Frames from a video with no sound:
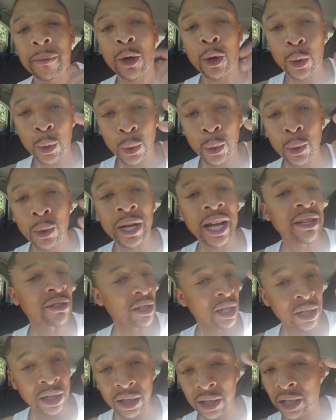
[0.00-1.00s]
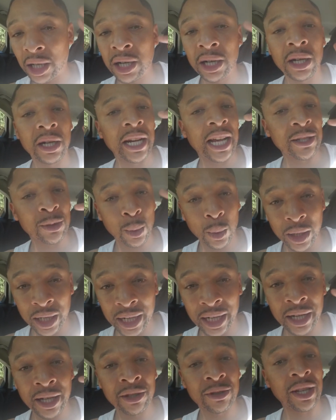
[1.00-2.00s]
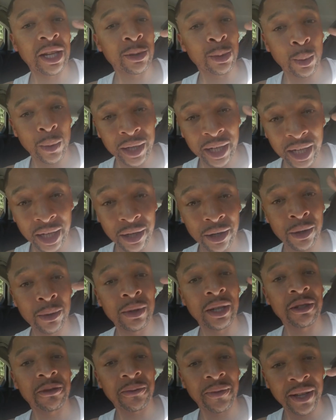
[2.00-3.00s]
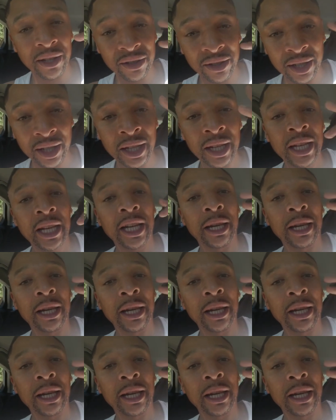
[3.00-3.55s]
Cool, that's good. That's what it is. That's what we need to do. Let's fix it.